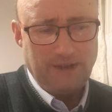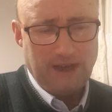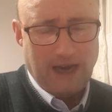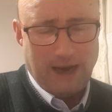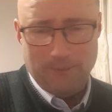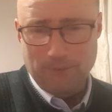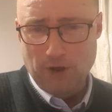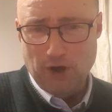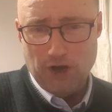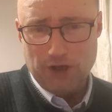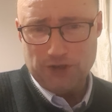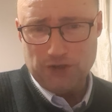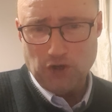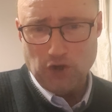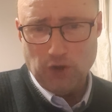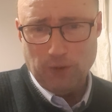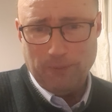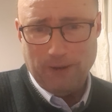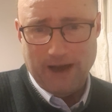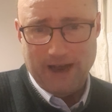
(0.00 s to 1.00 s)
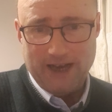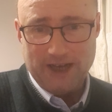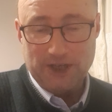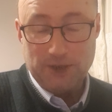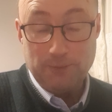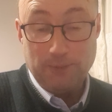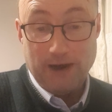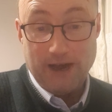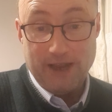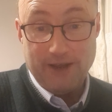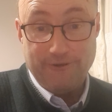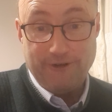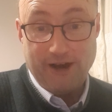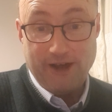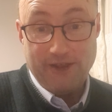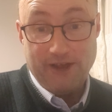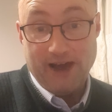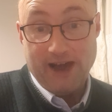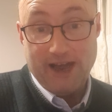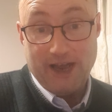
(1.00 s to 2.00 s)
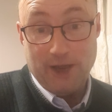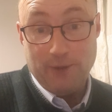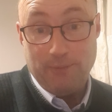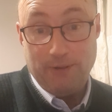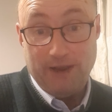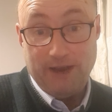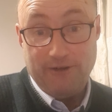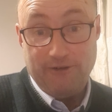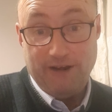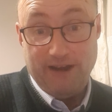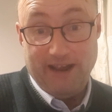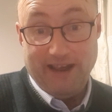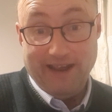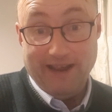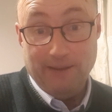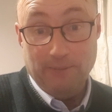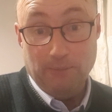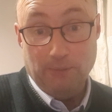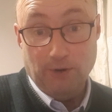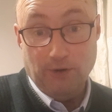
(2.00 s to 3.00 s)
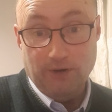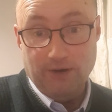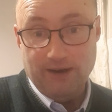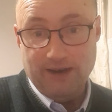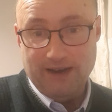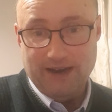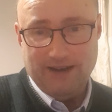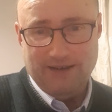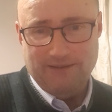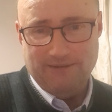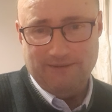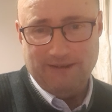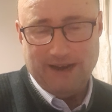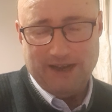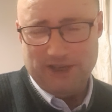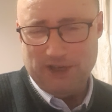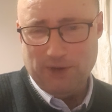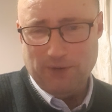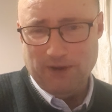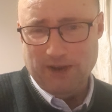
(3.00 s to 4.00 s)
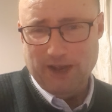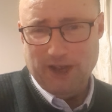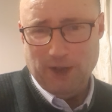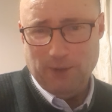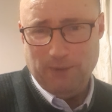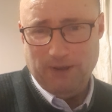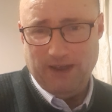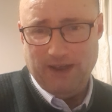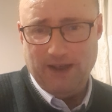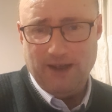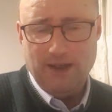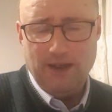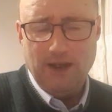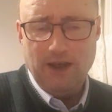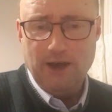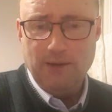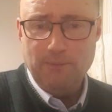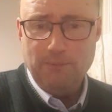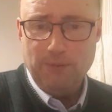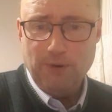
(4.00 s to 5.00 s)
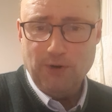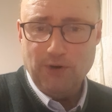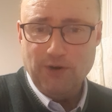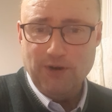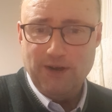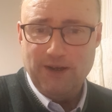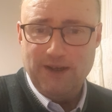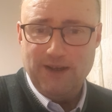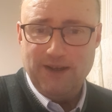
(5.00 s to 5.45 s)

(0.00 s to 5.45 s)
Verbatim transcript: I'm not at all biased by the fact that I appear in it, but uh, I do a little bit. But